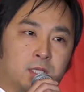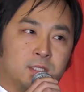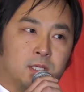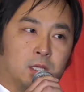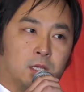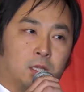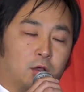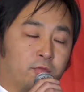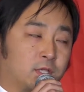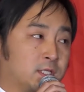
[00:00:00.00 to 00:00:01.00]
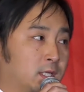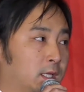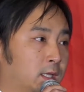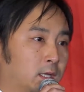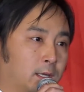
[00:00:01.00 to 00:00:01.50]
is
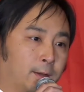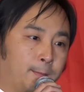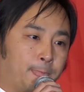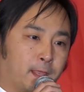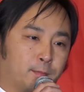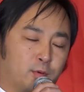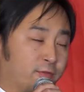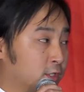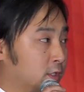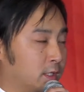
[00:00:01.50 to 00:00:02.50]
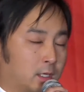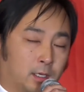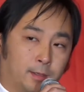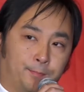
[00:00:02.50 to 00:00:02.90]
obviously Professor